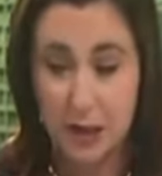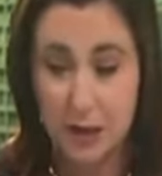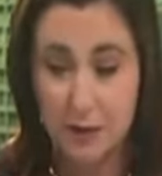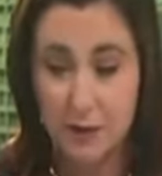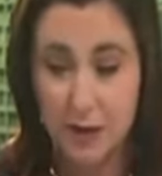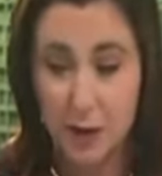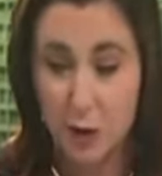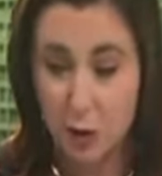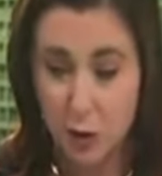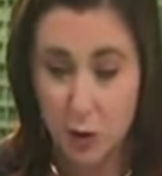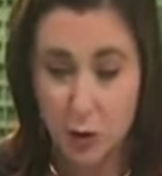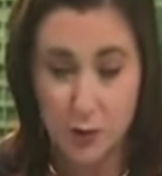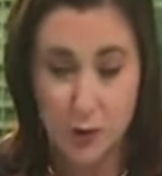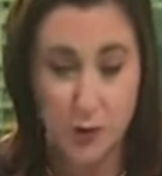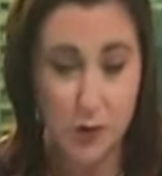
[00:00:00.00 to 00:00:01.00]
They are
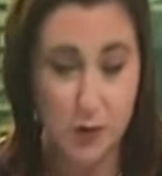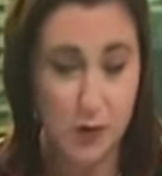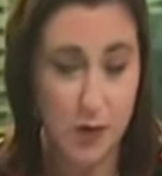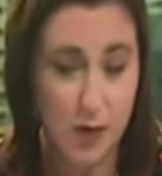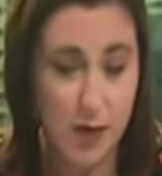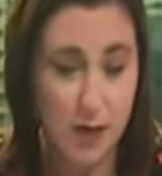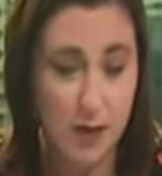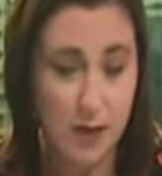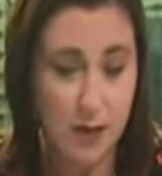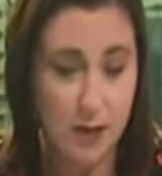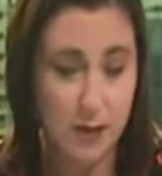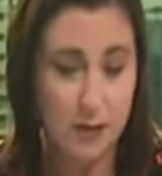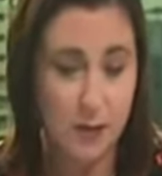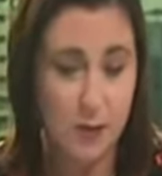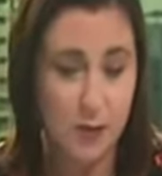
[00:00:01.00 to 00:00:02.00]
also saying that
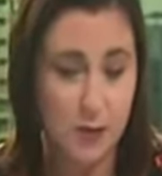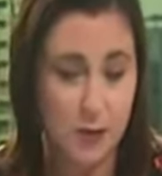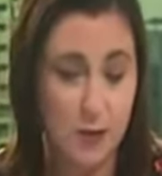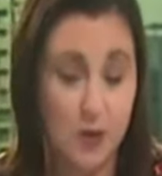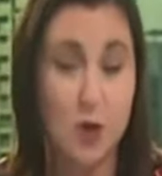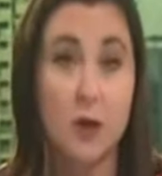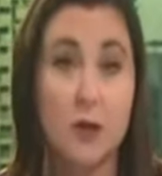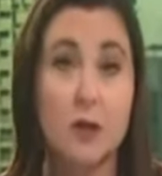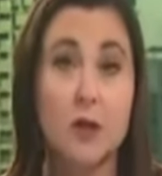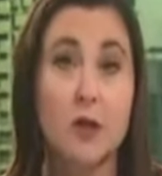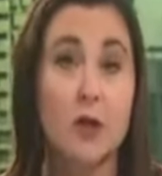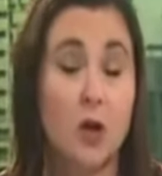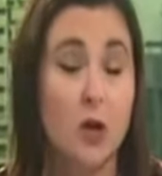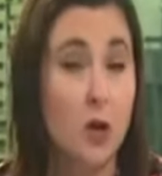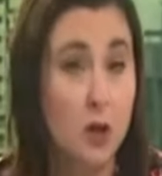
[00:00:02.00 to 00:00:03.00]
Israel is calling on
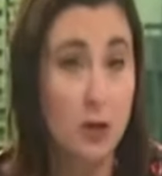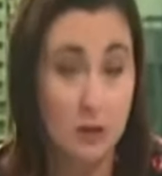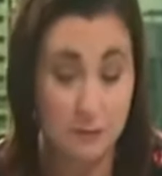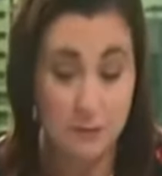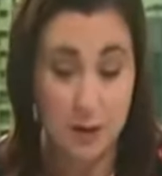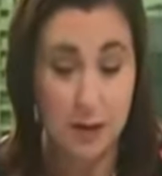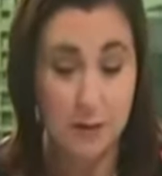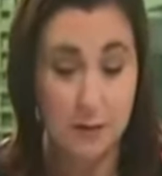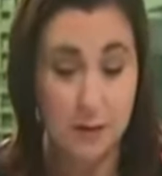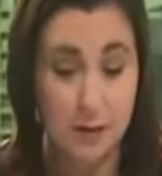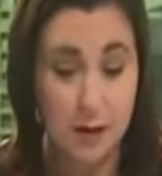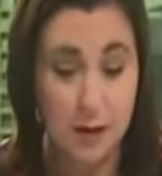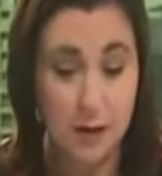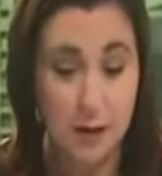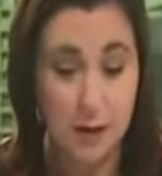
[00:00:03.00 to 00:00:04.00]
all Hamas
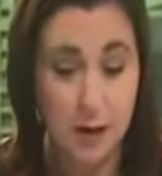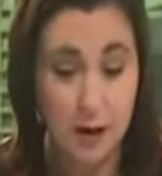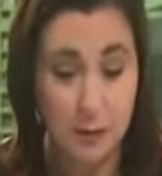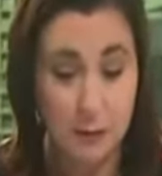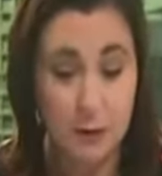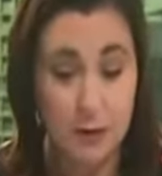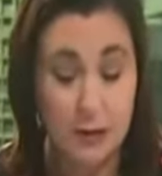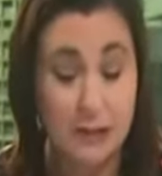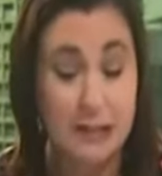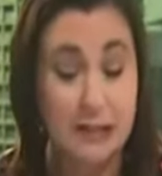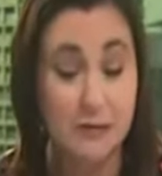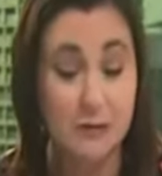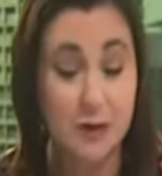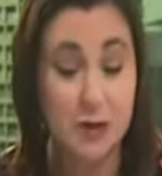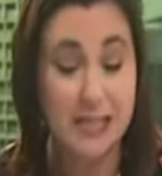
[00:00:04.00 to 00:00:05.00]

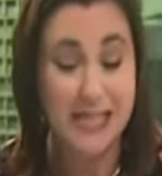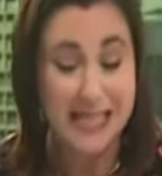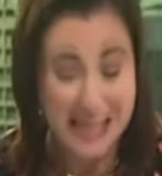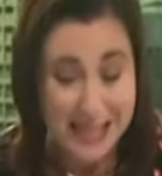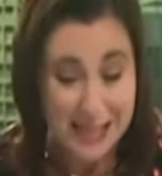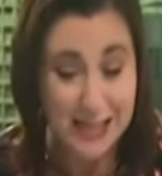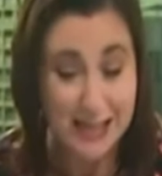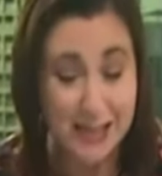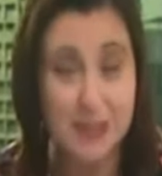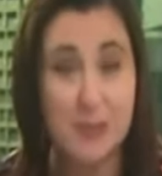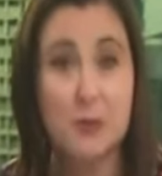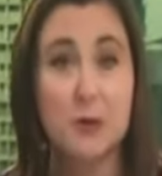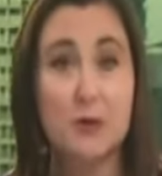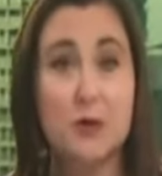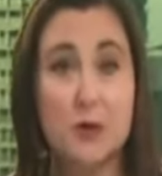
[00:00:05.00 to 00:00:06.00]
operatives in the
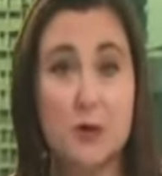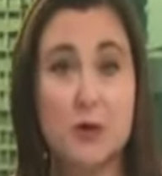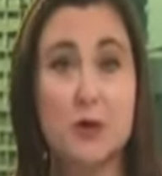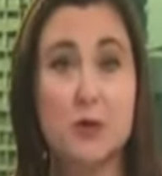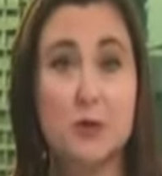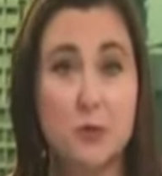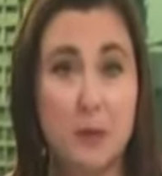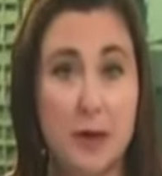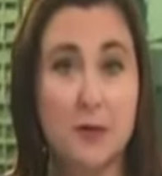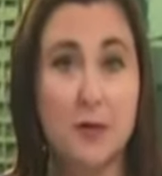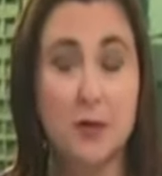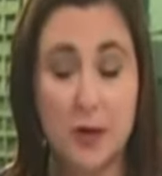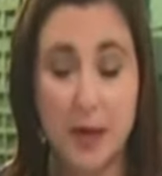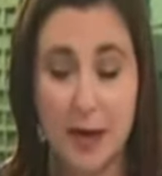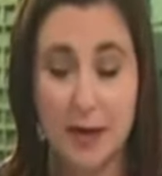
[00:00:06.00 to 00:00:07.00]
hospital to
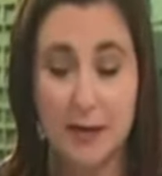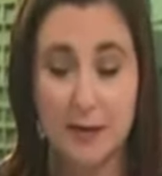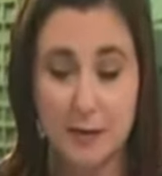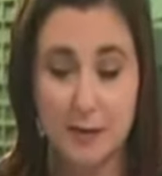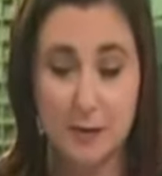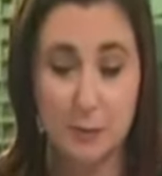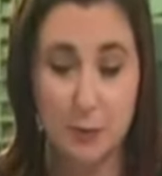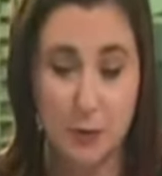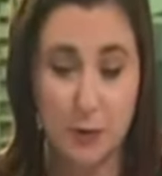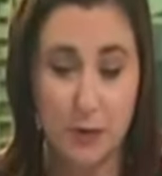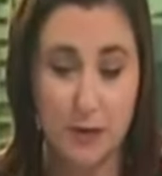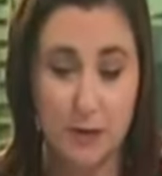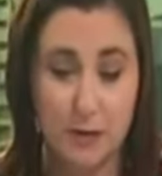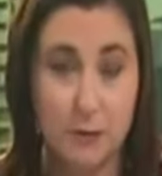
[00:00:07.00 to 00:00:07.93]
surrender at this point.